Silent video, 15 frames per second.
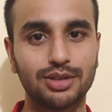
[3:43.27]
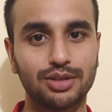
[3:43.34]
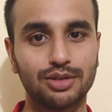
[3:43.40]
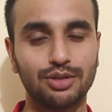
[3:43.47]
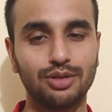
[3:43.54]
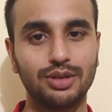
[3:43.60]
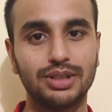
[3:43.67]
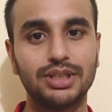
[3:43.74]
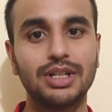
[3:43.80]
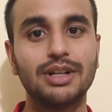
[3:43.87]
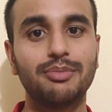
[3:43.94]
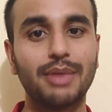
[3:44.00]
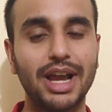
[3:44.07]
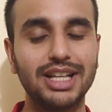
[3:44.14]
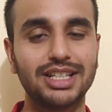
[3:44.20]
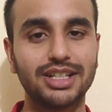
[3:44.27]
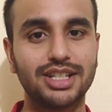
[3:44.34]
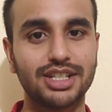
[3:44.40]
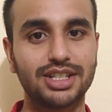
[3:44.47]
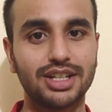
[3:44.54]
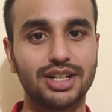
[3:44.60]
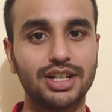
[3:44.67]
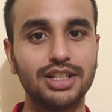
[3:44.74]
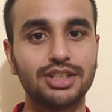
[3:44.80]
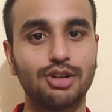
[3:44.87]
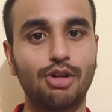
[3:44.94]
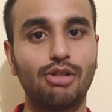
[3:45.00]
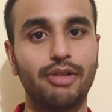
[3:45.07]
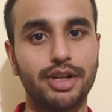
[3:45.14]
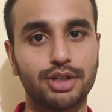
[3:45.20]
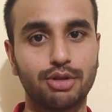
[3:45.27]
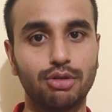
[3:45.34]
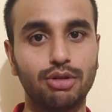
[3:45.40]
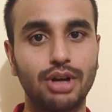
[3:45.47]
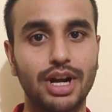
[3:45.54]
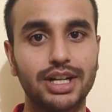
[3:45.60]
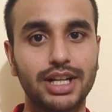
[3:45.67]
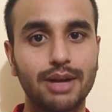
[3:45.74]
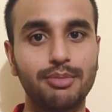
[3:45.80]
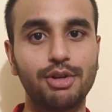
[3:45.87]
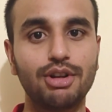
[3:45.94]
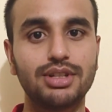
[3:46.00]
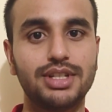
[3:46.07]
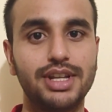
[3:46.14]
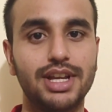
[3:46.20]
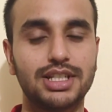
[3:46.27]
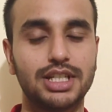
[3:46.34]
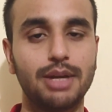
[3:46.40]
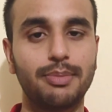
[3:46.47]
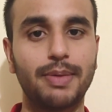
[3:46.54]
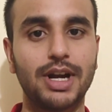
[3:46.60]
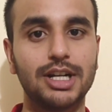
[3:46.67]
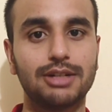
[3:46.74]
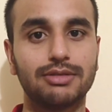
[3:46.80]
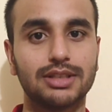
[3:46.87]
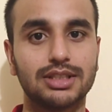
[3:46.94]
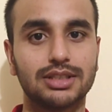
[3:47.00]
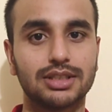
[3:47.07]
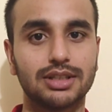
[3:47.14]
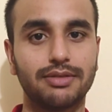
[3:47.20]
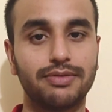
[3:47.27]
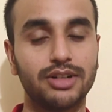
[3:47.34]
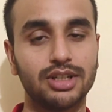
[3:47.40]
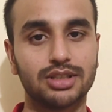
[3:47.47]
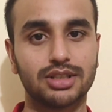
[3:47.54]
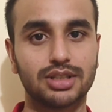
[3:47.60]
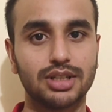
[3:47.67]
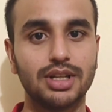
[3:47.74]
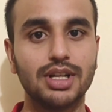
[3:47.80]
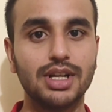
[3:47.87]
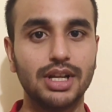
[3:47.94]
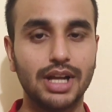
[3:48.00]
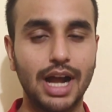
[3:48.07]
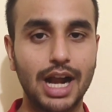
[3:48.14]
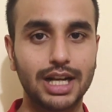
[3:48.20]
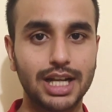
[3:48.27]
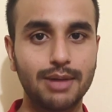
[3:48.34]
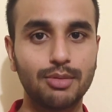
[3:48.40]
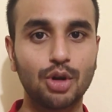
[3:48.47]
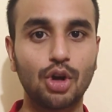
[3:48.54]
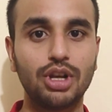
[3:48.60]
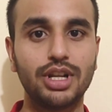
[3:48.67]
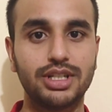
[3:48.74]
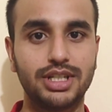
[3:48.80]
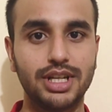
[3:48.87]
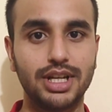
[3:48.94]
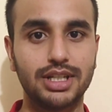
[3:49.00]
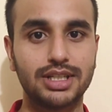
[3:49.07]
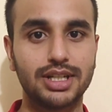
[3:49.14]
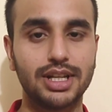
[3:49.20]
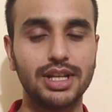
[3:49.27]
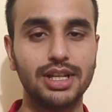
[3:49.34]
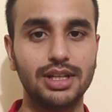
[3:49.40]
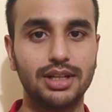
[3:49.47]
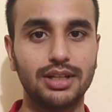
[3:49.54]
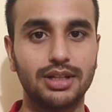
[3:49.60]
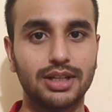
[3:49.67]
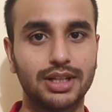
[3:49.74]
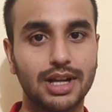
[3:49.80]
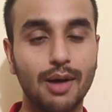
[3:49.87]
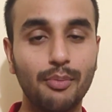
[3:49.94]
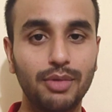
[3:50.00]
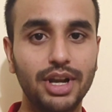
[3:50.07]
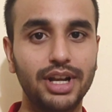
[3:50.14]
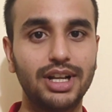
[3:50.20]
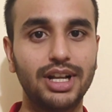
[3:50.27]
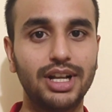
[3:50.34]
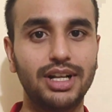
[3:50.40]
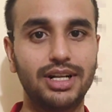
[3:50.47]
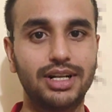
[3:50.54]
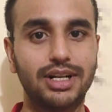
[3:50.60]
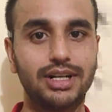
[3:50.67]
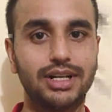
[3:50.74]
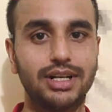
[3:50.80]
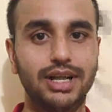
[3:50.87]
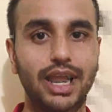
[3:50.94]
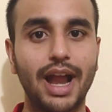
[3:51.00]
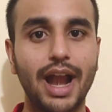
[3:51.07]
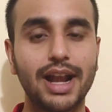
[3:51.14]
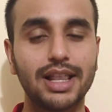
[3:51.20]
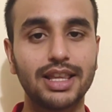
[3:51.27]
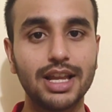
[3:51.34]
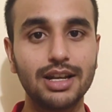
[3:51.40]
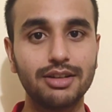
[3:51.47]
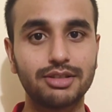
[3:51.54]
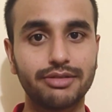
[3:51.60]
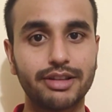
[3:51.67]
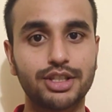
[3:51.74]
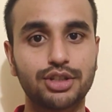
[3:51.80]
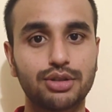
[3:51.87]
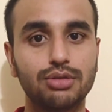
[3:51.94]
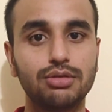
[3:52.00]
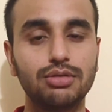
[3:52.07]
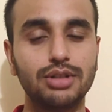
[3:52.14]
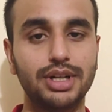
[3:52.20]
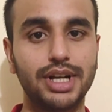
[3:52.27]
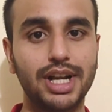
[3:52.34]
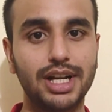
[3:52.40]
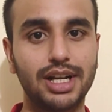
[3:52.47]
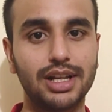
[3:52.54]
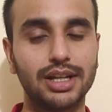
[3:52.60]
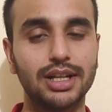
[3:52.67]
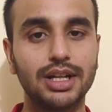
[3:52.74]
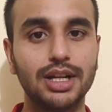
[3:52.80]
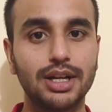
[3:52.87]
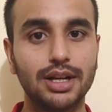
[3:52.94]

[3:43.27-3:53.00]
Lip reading: So my suggestion is, always go attempt your GST part once first. Attempt all your GST completely, and then switch to DT.